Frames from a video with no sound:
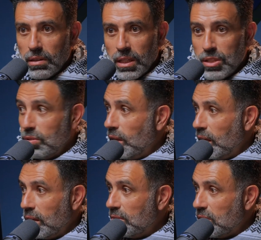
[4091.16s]

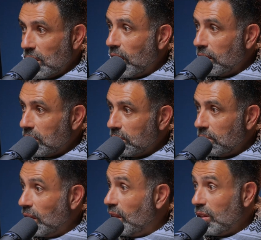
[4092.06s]
Australian Zionist,
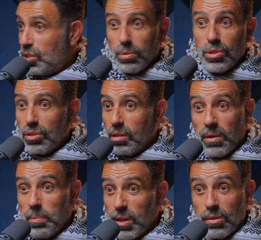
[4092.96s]
whether they're Jewish or not,
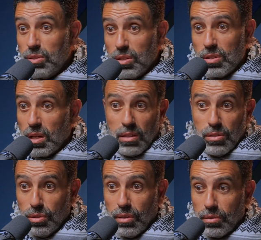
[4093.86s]
might be a Christian
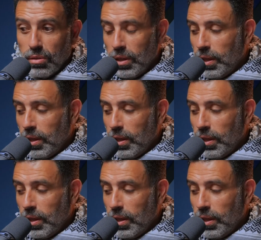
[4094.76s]
Zionist, who knows,